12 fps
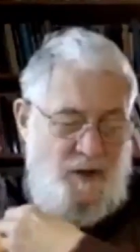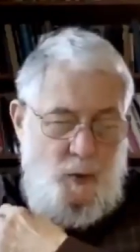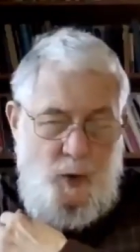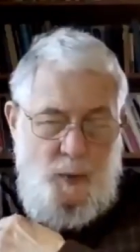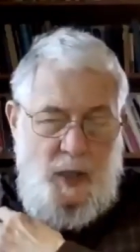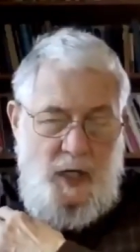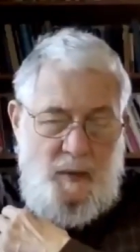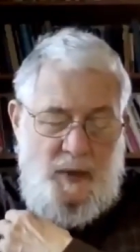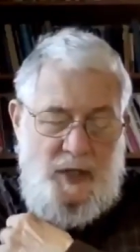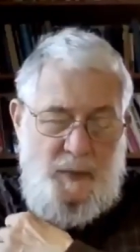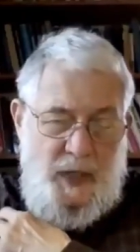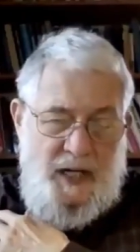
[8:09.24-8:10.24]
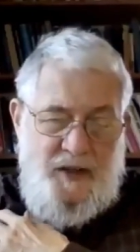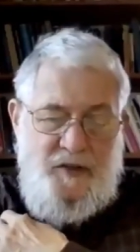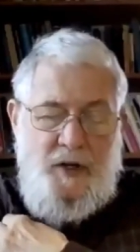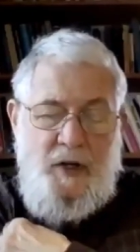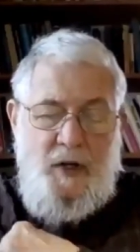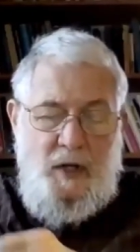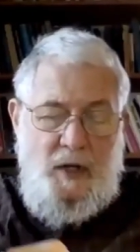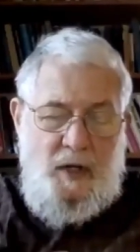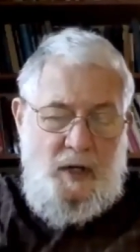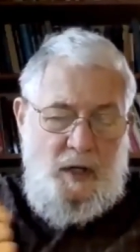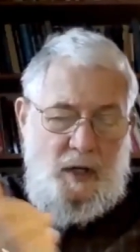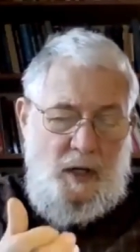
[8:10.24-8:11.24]
World Parliament passed
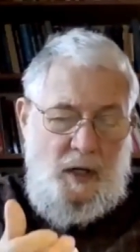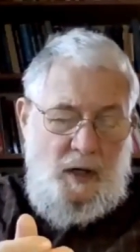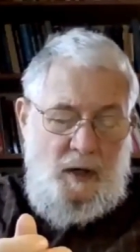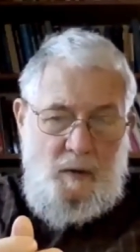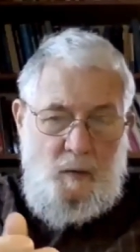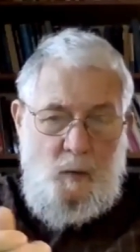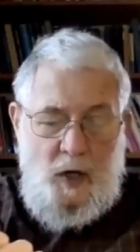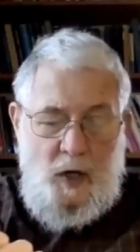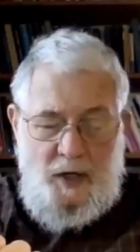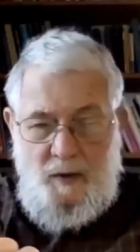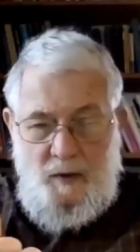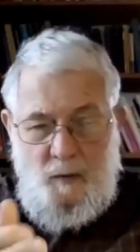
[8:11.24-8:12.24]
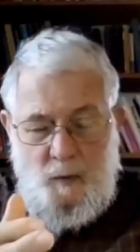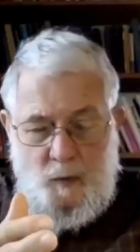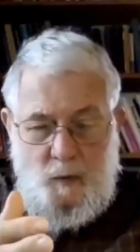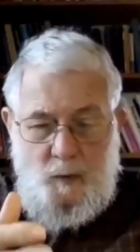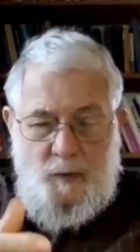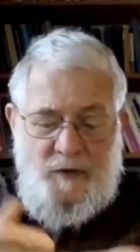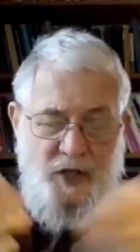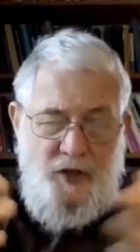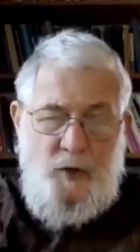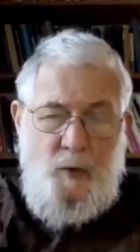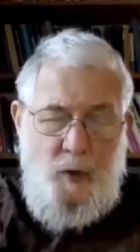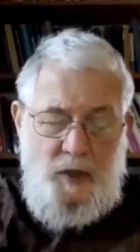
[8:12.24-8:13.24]
uh, one
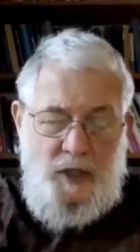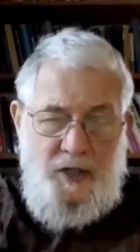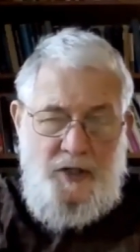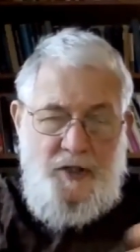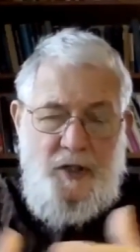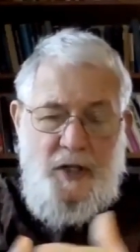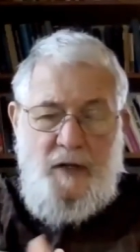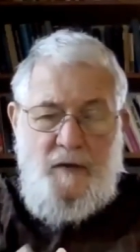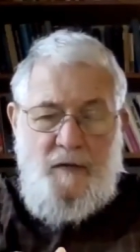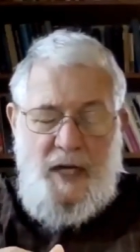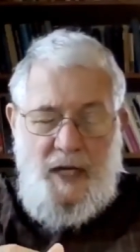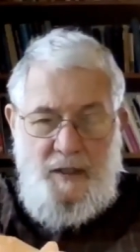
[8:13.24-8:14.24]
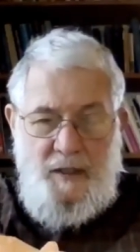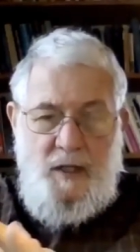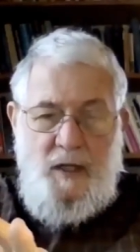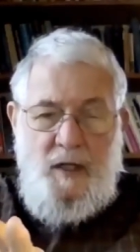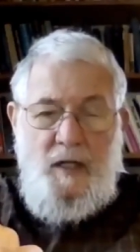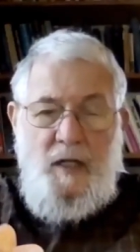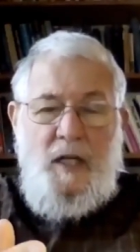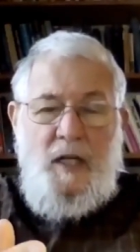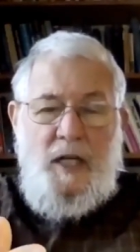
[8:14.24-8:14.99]
Provisional World Legislative Act uh,